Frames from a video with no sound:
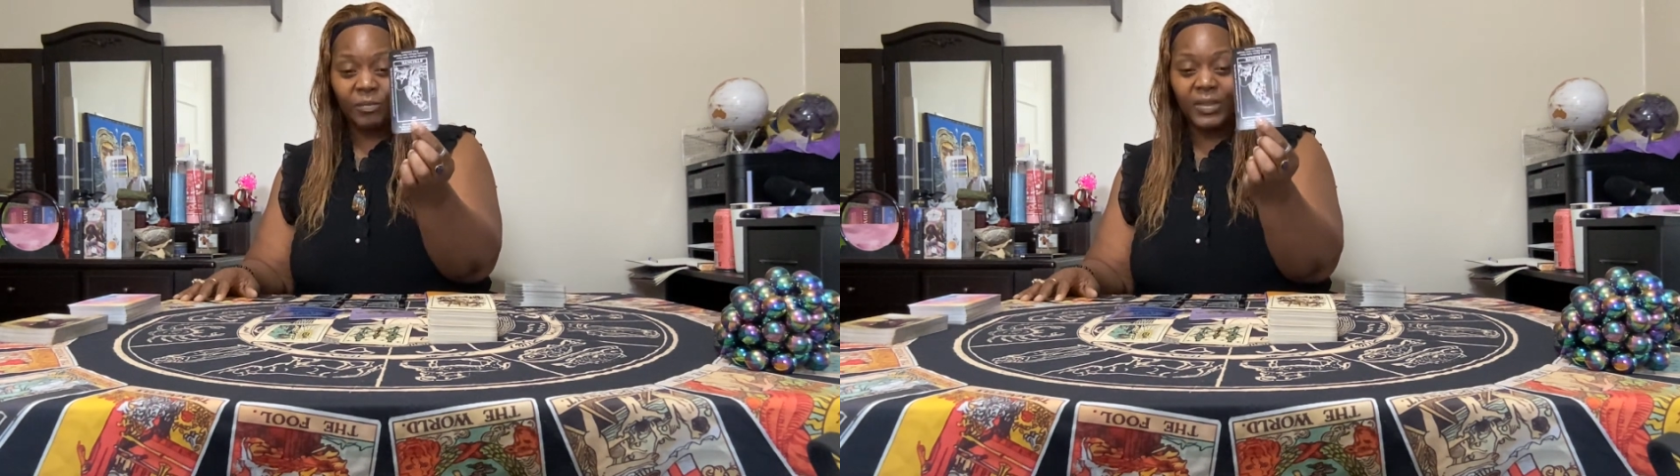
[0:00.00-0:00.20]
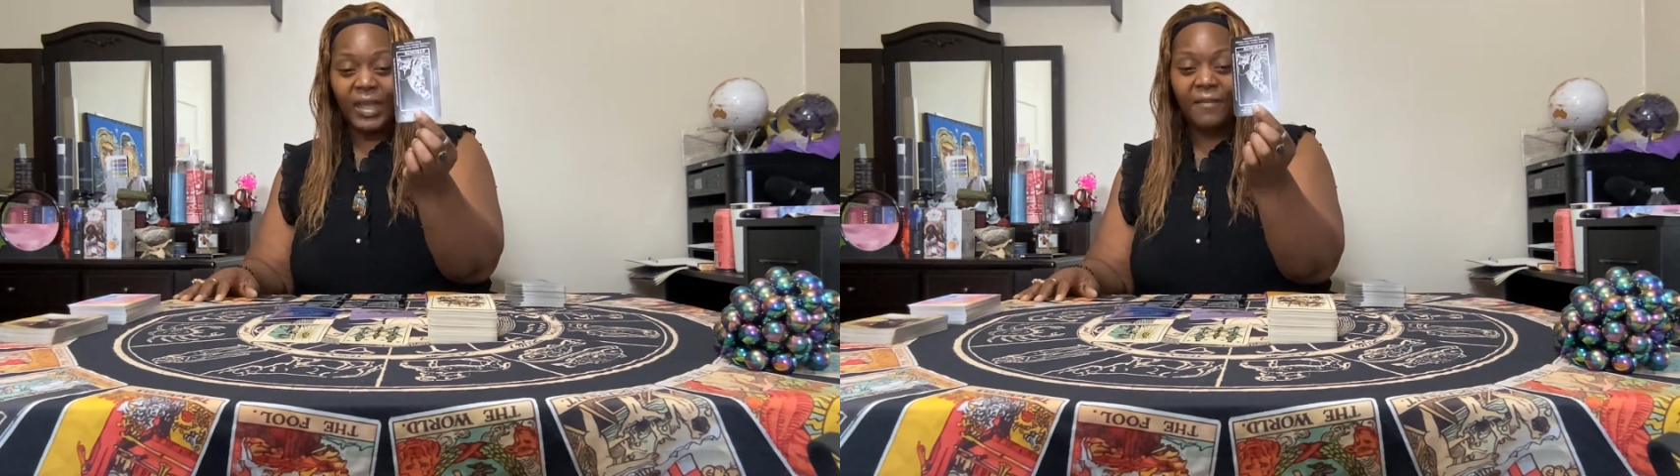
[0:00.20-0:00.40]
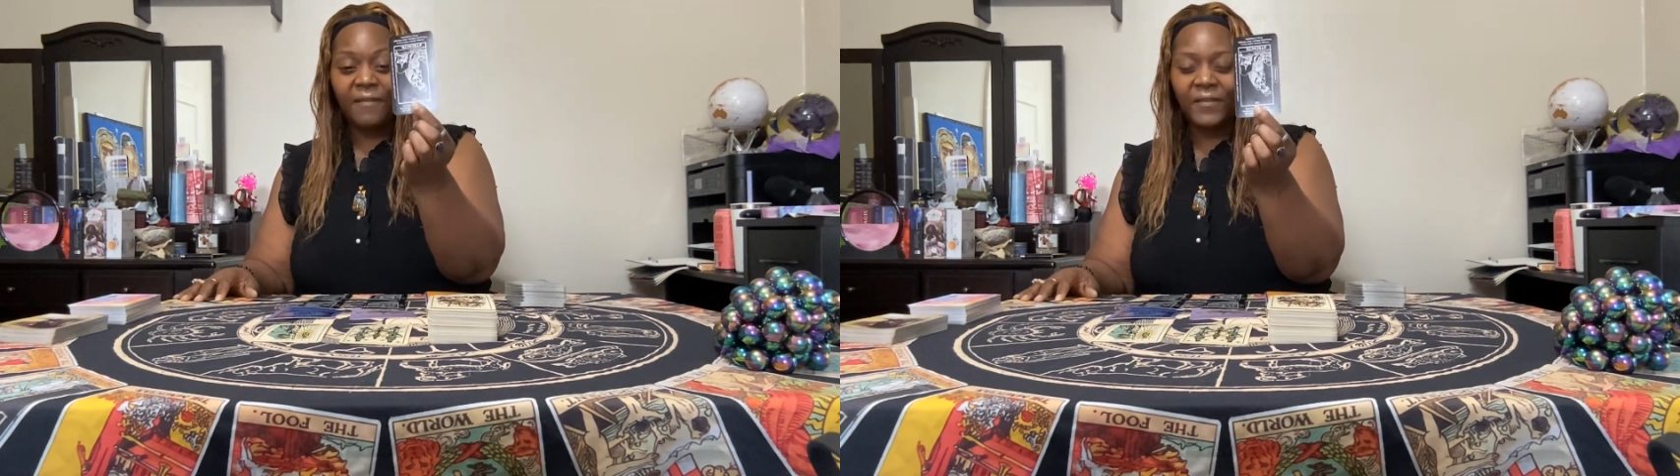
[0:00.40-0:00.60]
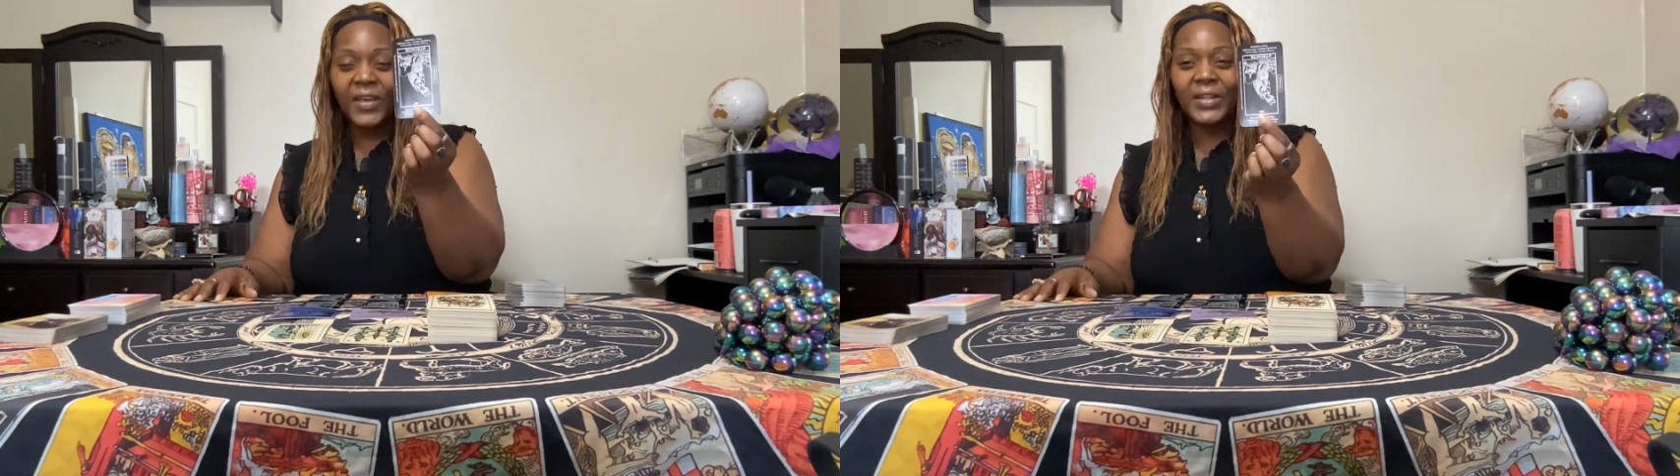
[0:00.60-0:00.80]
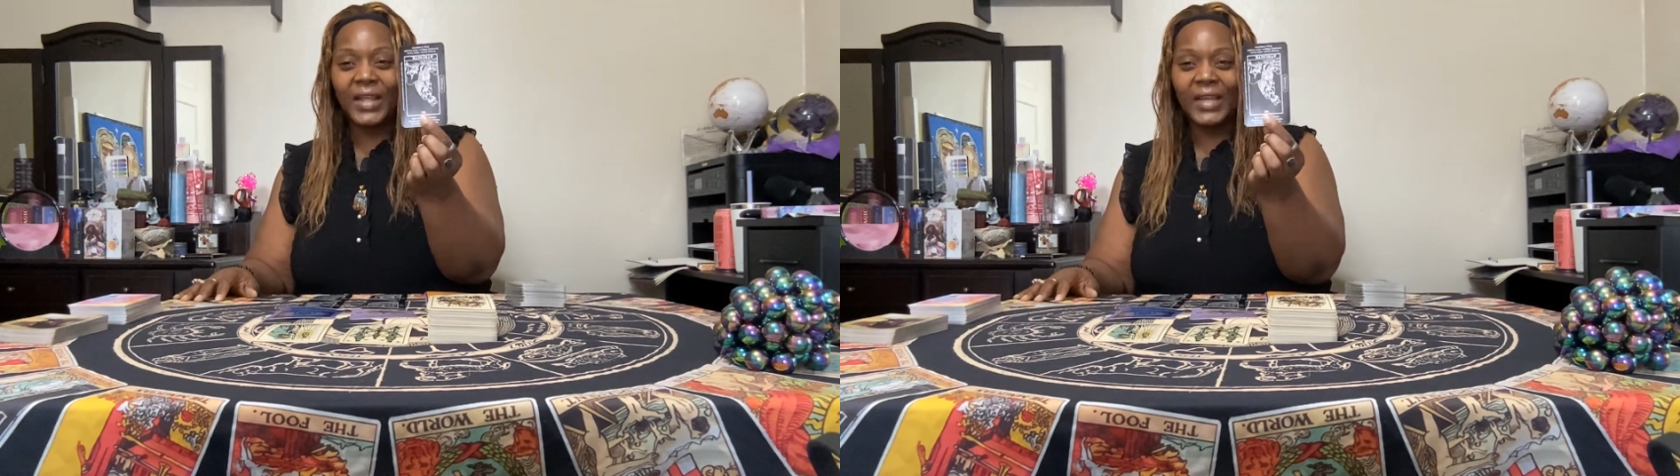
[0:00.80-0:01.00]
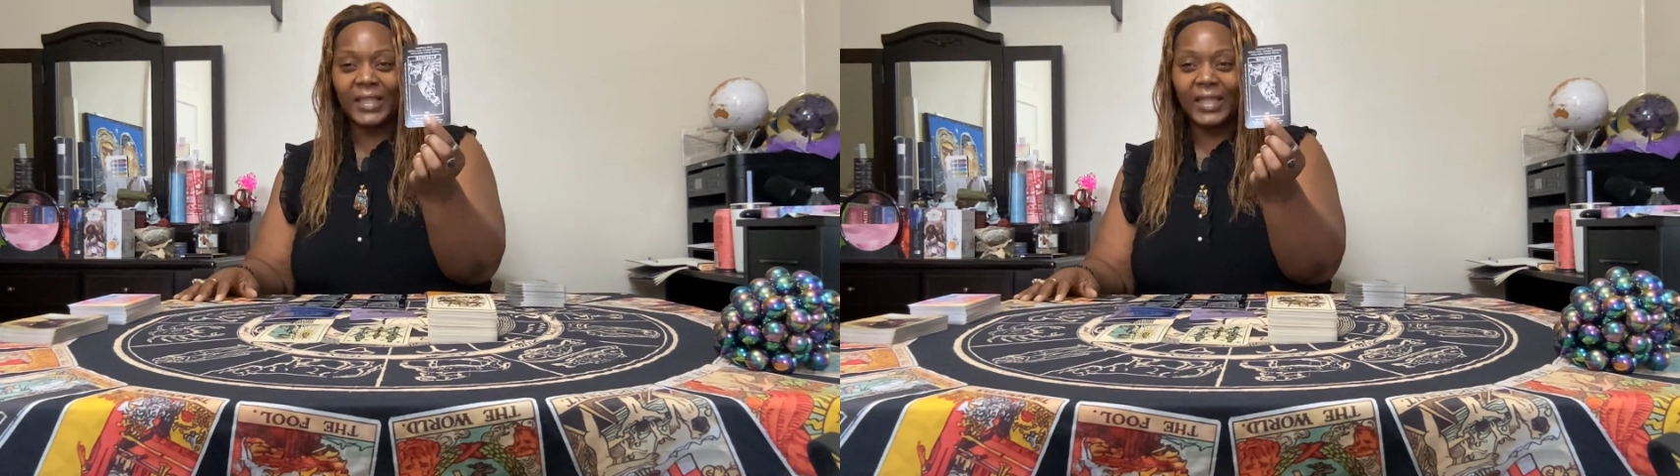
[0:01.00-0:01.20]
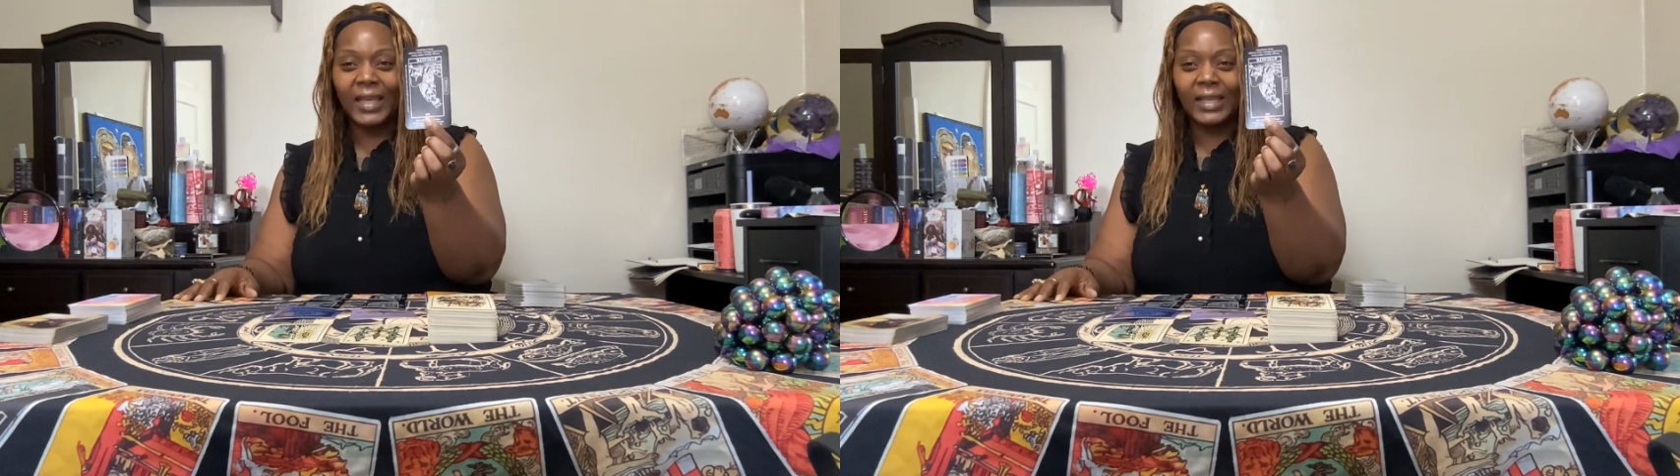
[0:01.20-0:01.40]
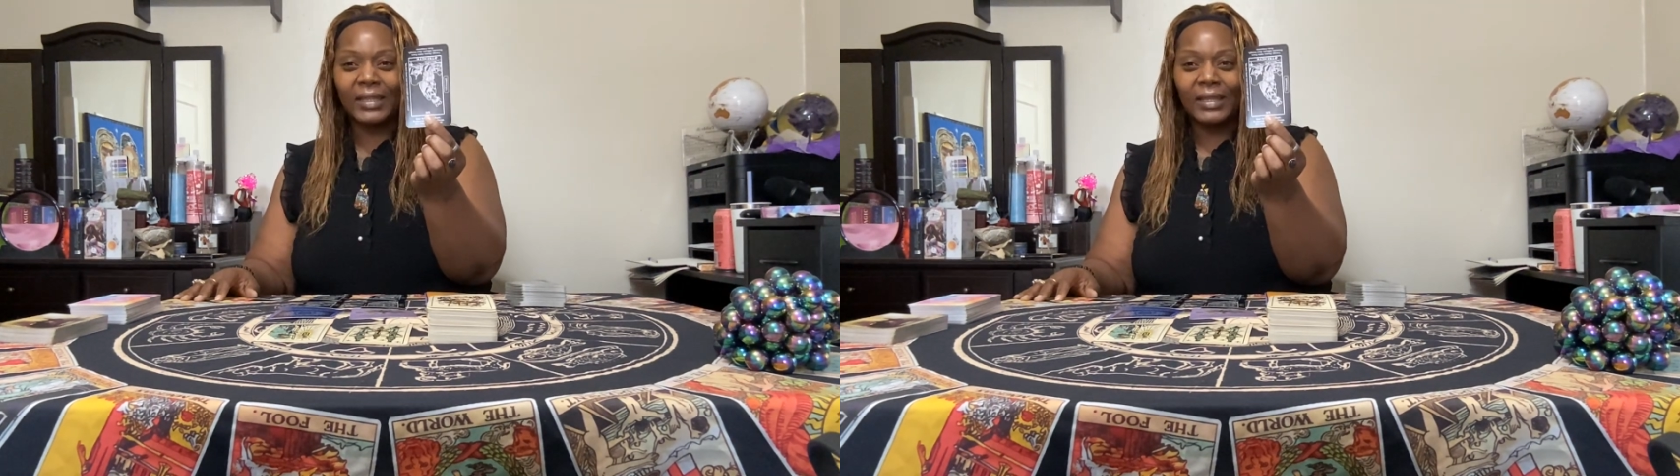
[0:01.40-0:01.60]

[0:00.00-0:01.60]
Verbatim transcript: but they feel like that.